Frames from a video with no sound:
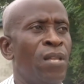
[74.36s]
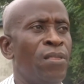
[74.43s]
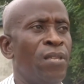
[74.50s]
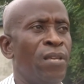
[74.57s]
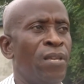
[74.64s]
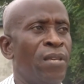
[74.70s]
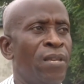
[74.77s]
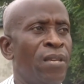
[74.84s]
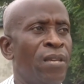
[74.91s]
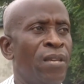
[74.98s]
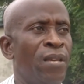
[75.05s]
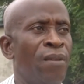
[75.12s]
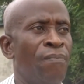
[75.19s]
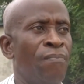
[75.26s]

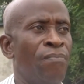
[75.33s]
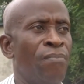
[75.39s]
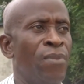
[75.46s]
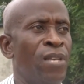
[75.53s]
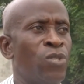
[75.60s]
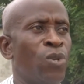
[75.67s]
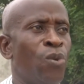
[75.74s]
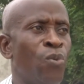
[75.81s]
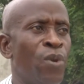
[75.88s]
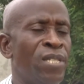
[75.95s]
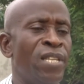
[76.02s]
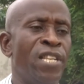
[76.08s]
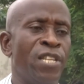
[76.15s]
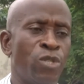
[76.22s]
the there is
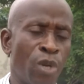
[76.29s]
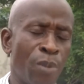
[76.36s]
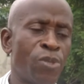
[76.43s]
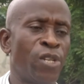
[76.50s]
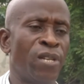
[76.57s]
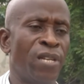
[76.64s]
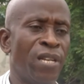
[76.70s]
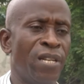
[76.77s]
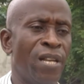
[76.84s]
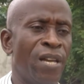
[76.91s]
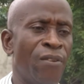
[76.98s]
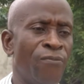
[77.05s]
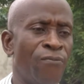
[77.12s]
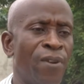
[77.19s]
always a disruption in
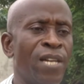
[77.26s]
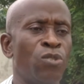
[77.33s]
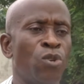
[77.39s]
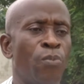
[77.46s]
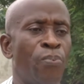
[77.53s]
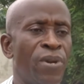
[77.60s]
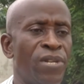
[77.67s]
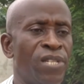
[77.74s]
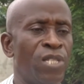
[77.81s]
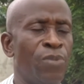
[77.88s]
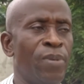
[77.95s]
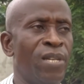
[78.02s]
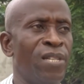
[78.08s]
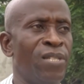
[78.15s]
uh, flight
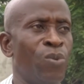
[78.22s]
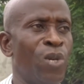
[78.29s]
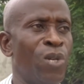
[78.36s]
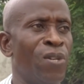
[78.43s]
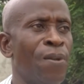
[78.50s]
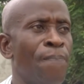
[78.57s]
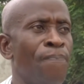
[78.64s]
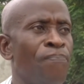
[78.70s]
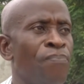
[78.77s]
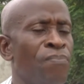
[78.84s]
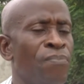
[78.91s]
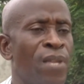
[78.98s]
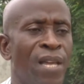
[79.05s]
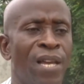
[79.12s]
operations because one,
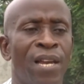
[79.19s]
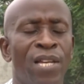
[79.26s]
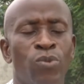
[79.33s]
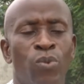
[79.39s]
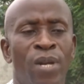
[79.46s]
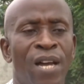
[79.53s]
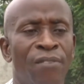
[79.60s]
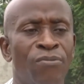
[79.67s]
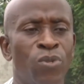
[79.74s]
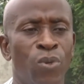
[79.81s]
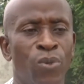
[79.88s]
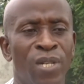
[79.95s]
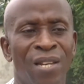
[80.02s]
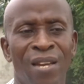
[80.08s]
the airlines will have
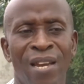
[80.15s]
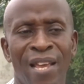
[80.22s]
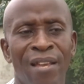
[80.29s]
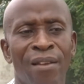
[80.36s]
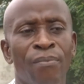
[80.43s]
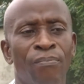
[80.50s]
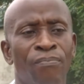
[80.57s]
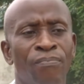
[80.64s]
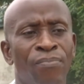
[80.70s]
to delay,